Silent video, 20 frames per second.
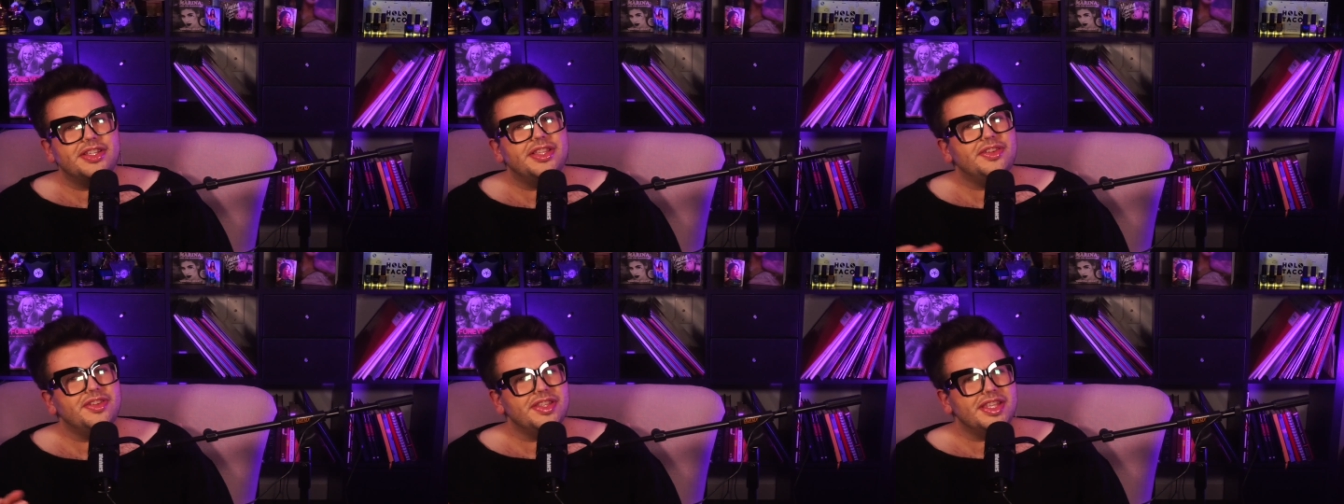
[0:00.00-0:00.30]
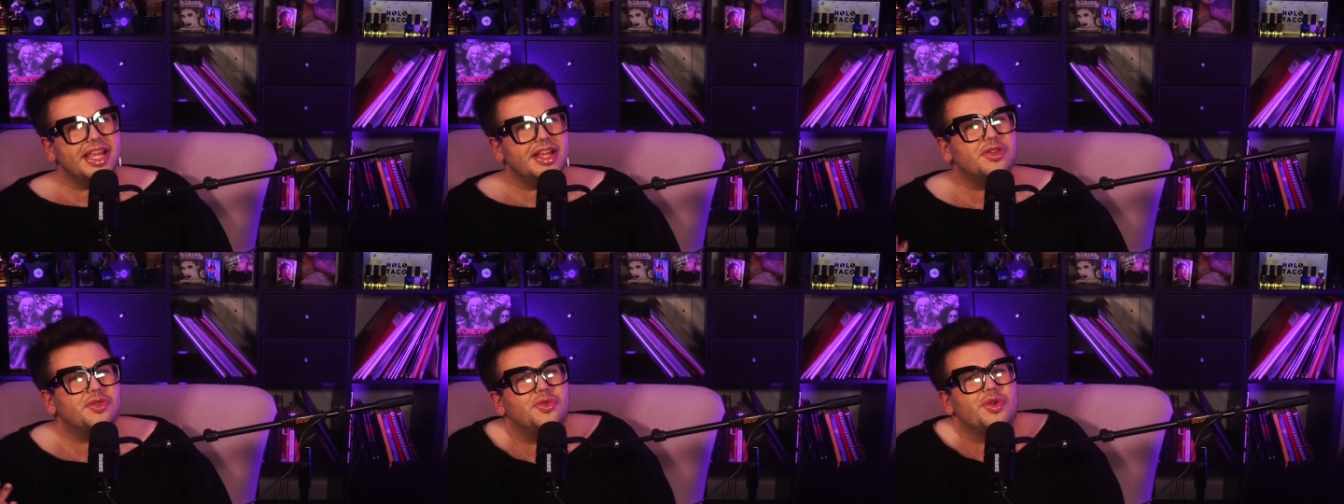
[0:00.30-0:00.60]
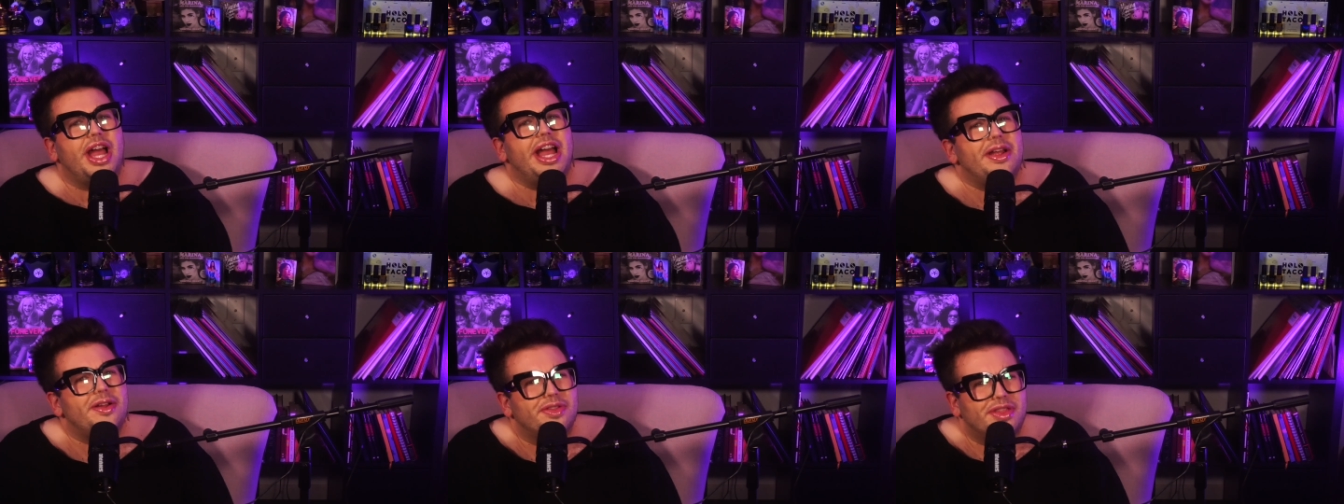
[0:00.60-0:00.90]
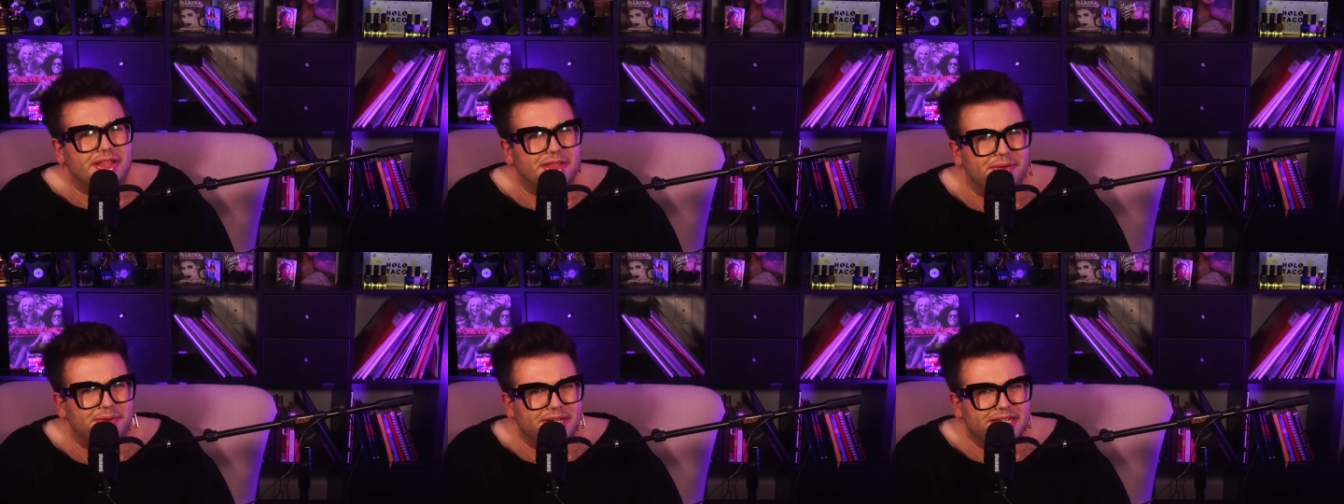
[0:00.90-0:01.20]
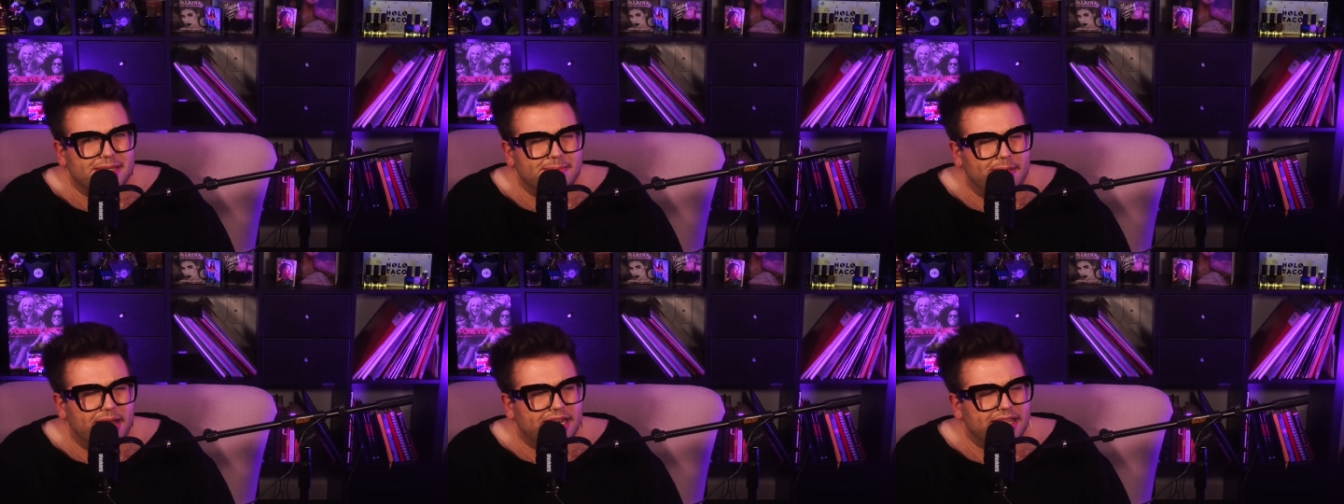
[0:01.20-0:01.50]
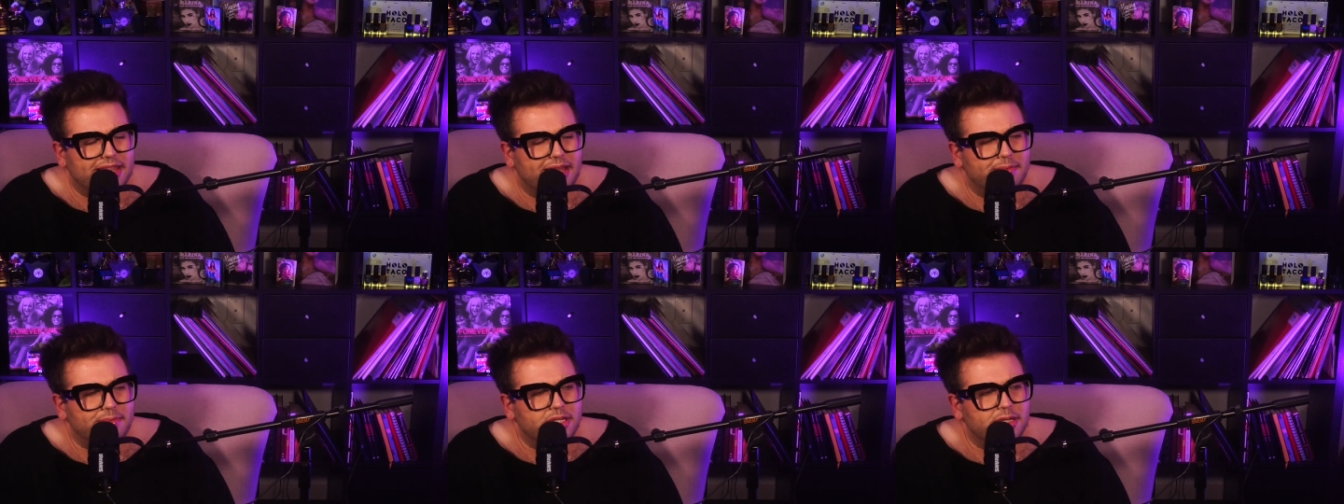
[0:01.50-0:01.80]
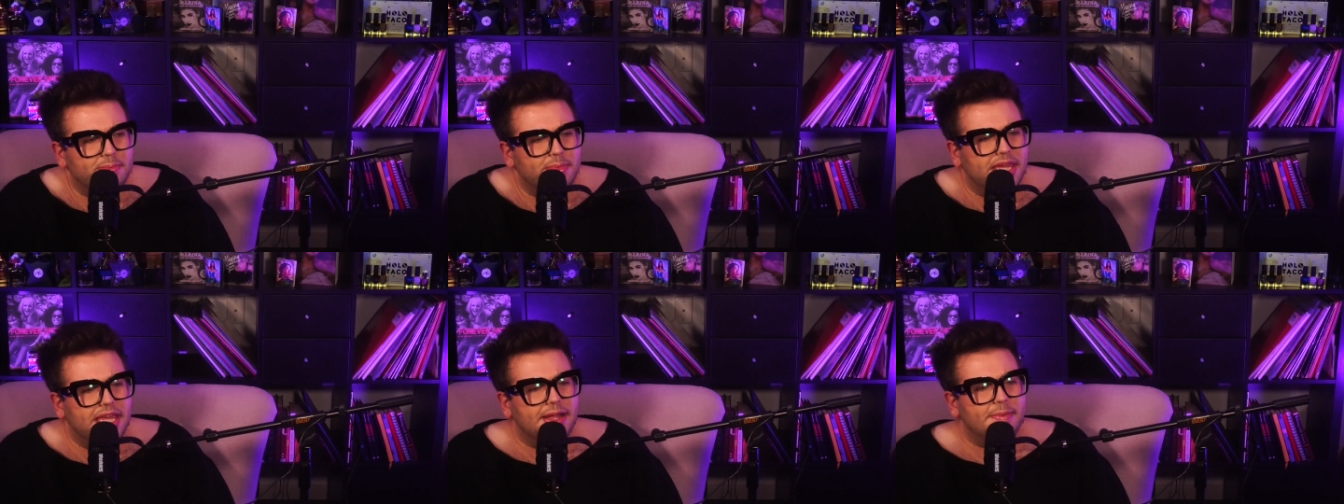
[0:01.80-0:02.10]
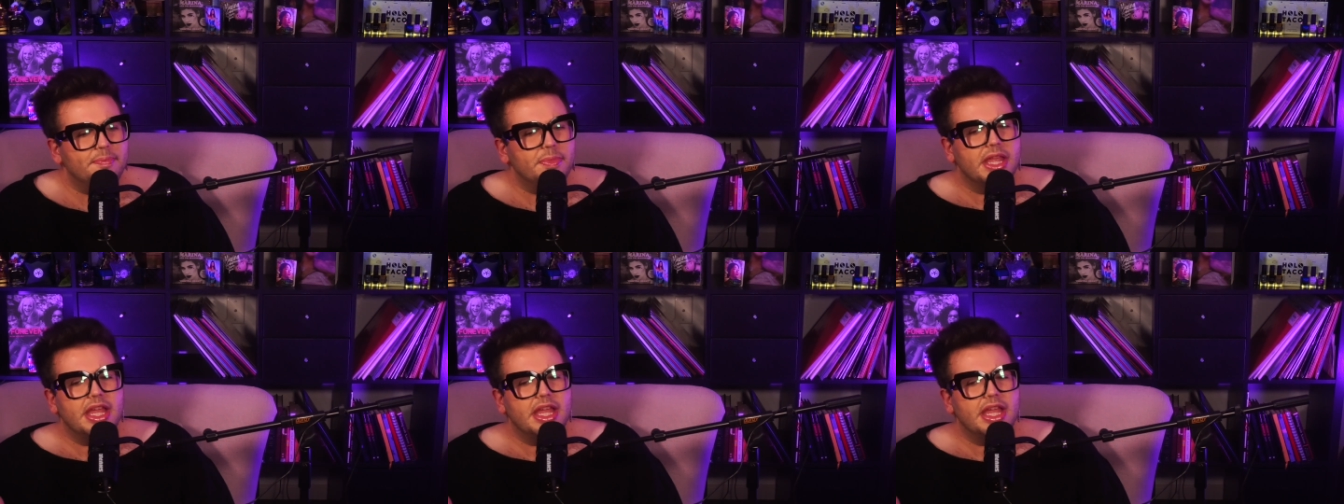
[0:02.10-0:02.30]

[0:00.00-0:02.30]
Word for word: They're just like drier than you expect them to be,